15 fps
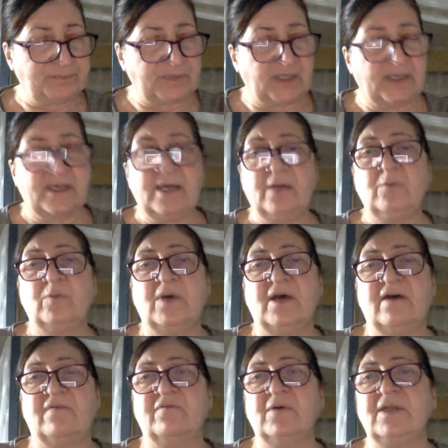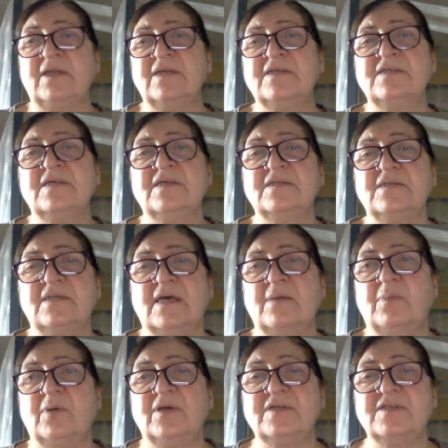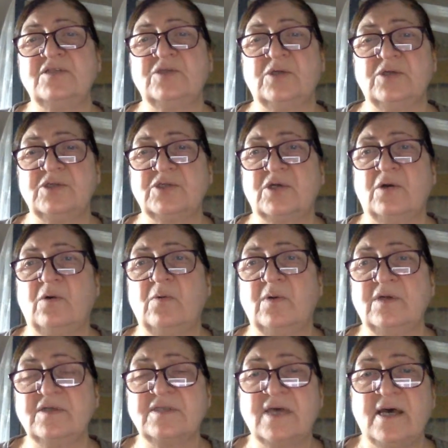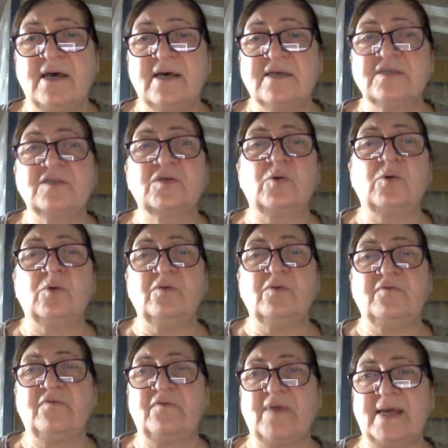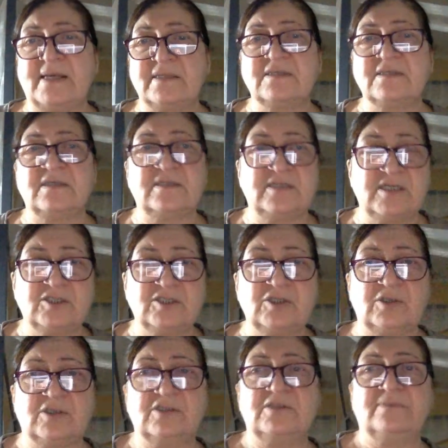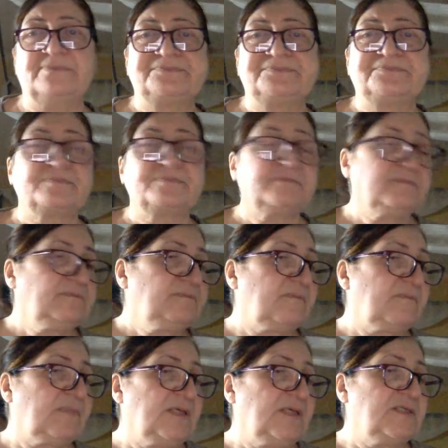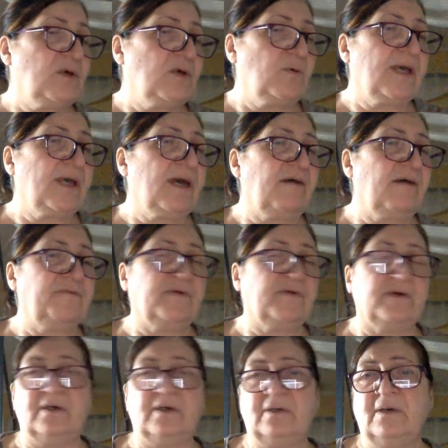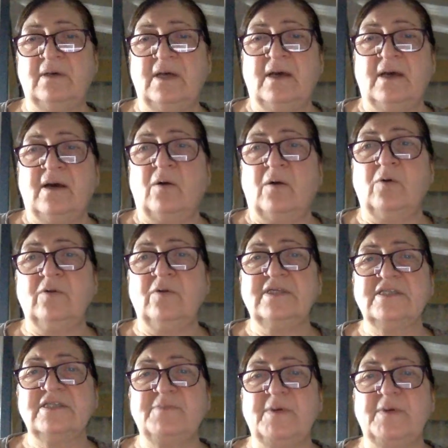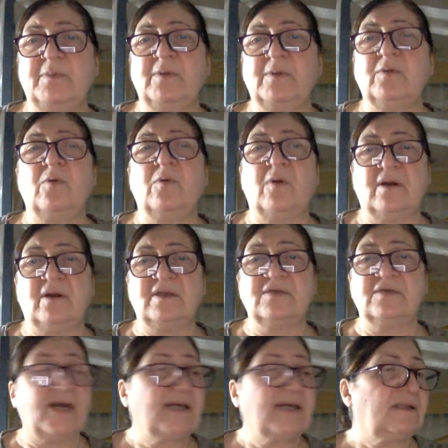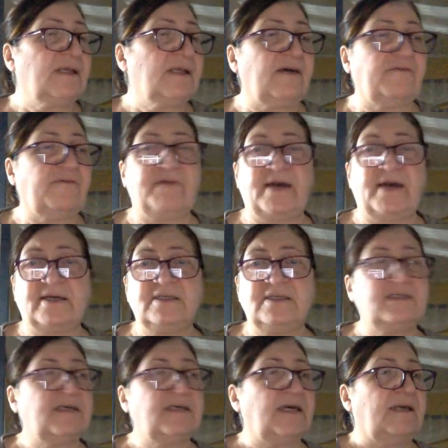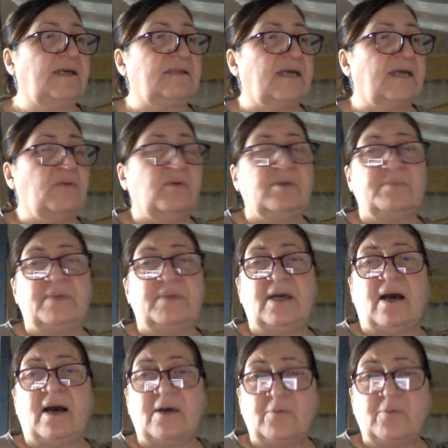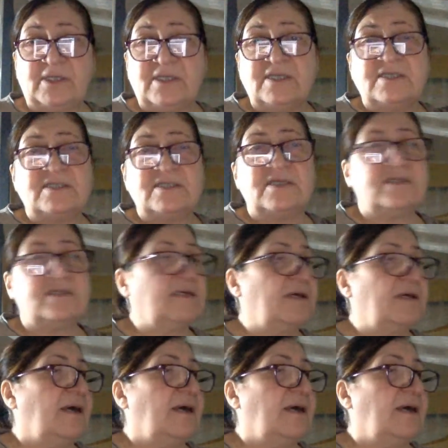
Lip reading: again, we have witnesses, neighbors, churchgoers, school friends, and teachers. So we have all these people who are directly affected, and they will be eyewitnesses